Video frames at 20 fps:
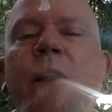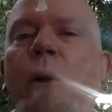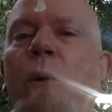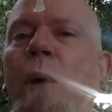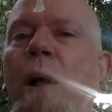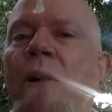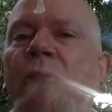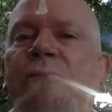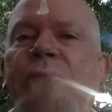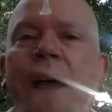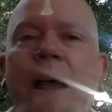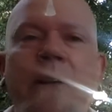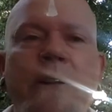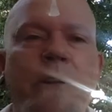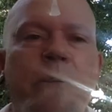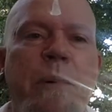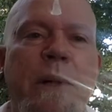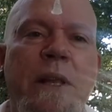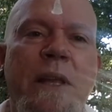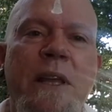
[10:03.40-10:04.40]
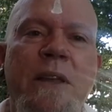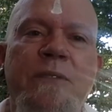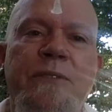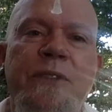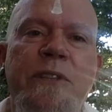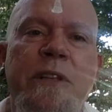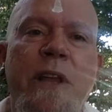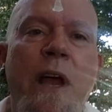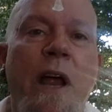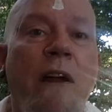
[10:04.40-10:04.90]
well-founded
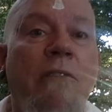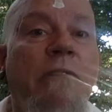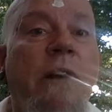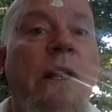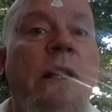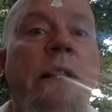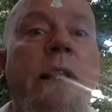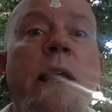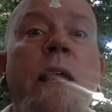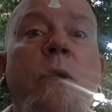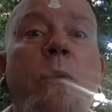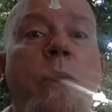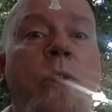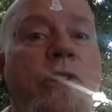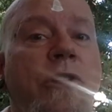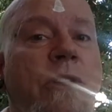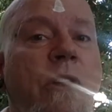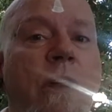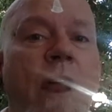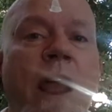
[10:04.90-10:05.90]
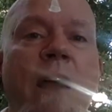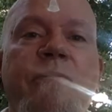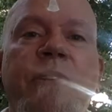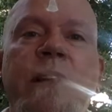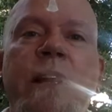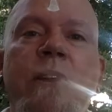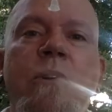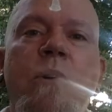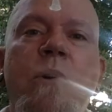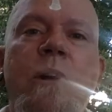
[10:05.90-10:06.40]
beliefs, relinquish their
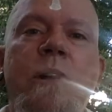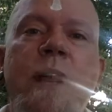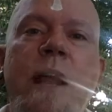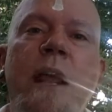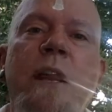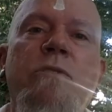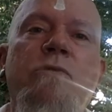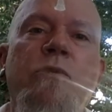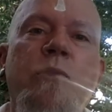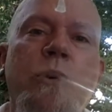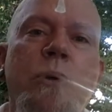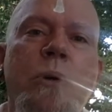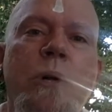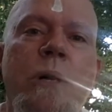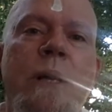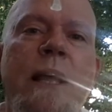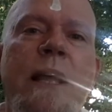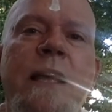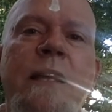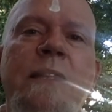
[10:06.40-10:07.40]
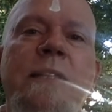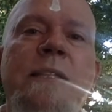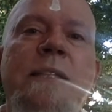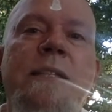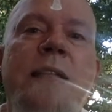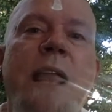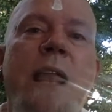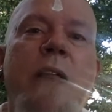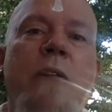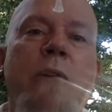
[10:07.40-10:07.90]
heavenly ordained rule in
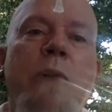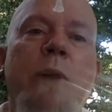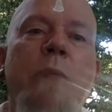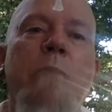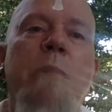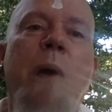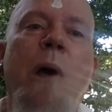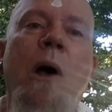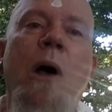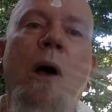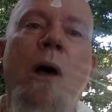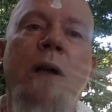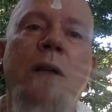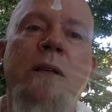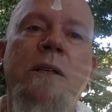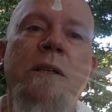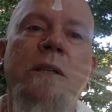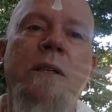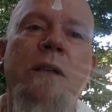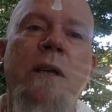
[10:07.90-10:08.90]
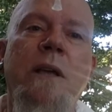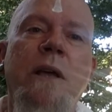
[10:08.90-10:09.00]
sacred pause,